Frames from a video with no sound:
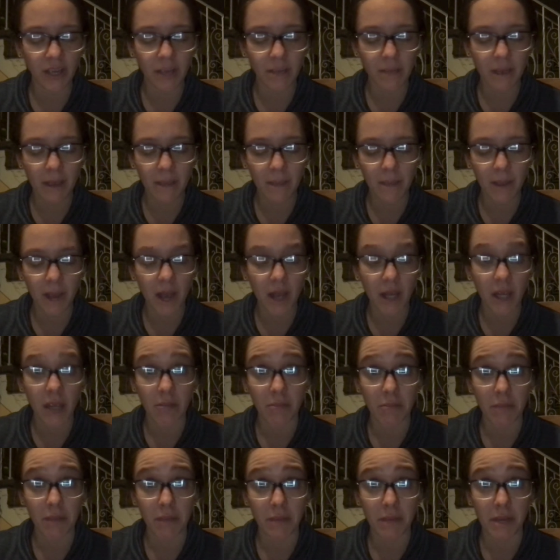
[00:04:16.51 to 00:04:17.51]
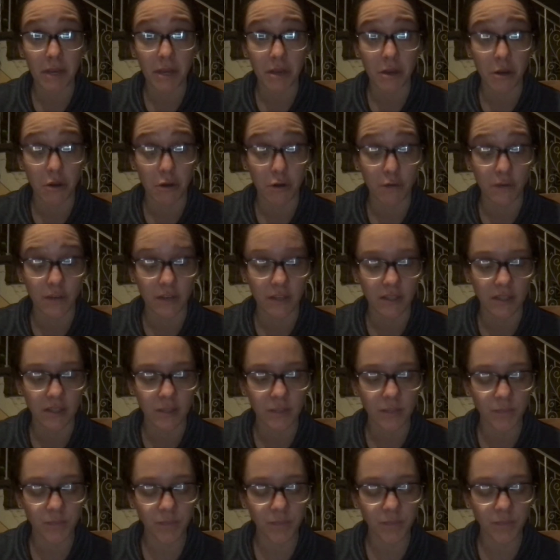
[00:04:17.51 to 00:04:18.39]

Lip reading: in my pocket made me nervous.